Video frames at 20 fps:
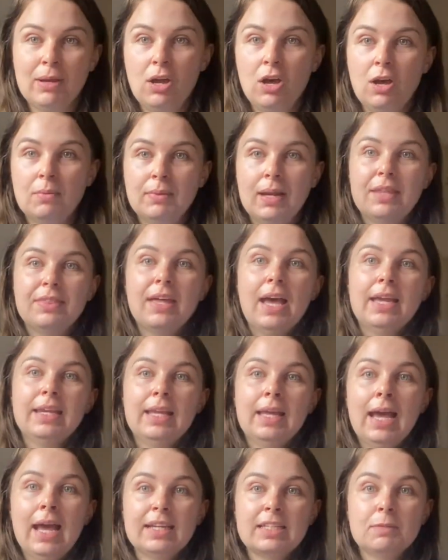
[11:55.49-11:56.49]
arm like that, and
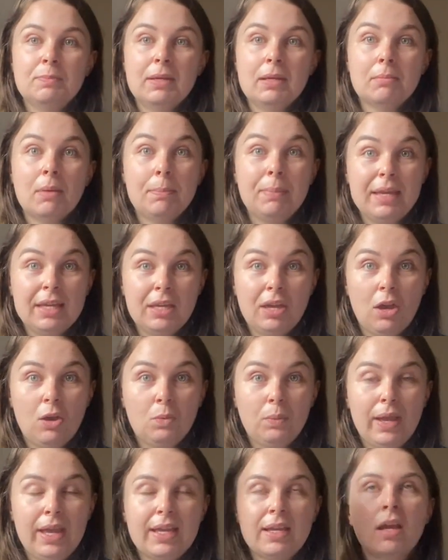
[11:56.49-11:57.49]
it had to be in my bingo
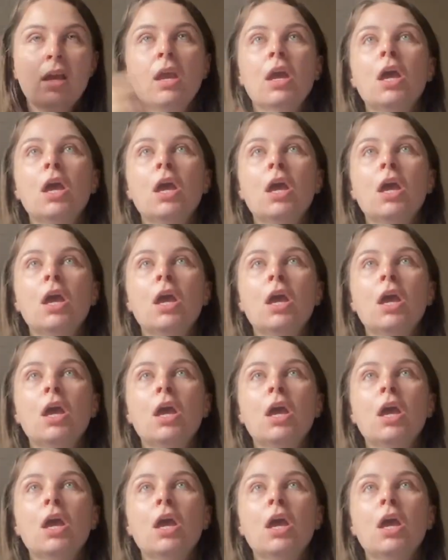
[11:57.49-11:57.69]
wing.